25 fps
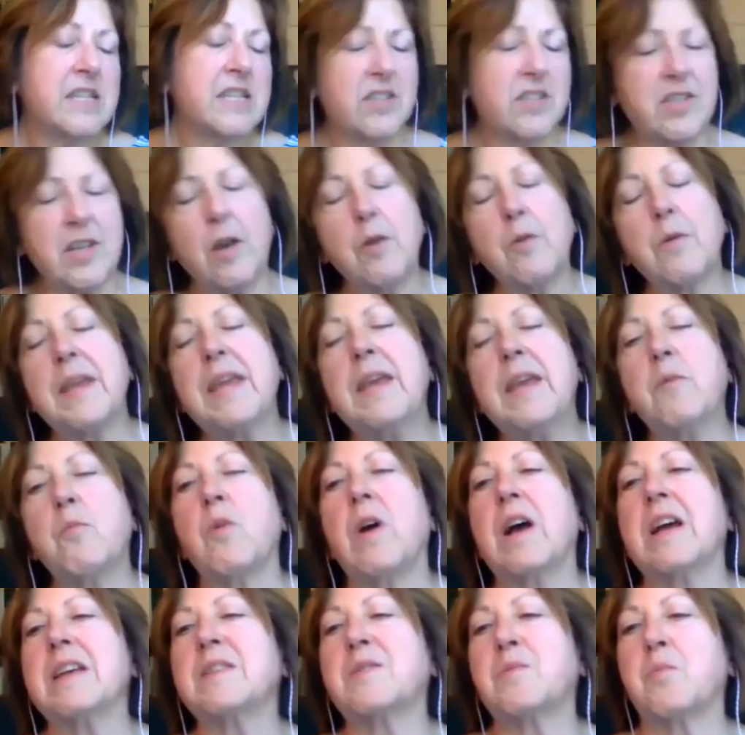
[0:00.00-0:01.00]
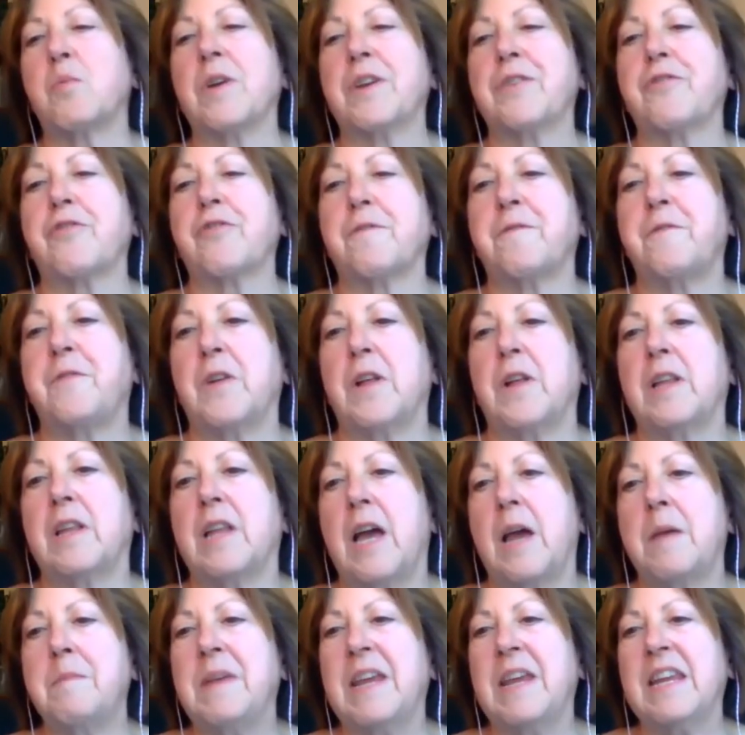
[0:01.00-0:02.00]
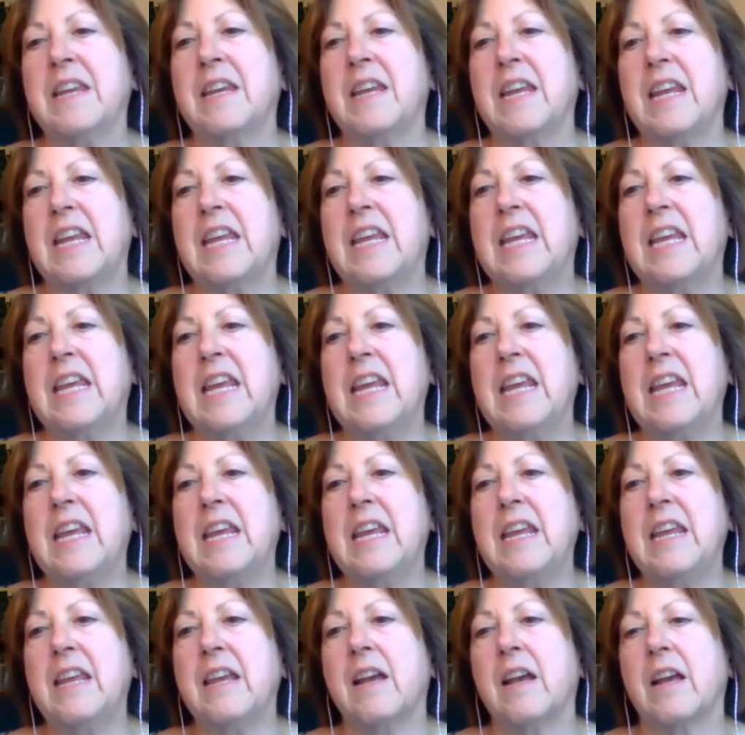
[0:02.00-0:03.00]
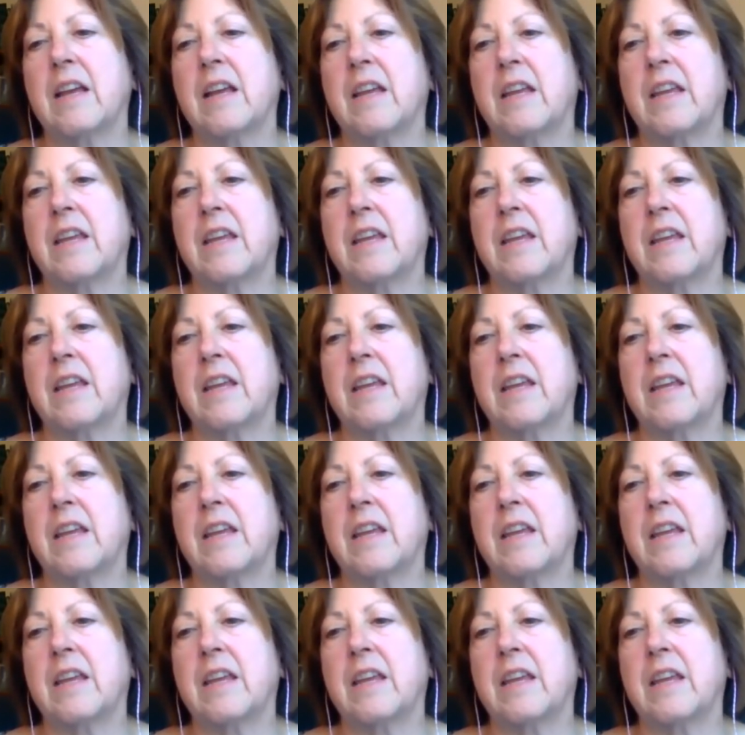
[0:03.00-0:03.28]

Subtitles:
So he was wonderful. I mean, he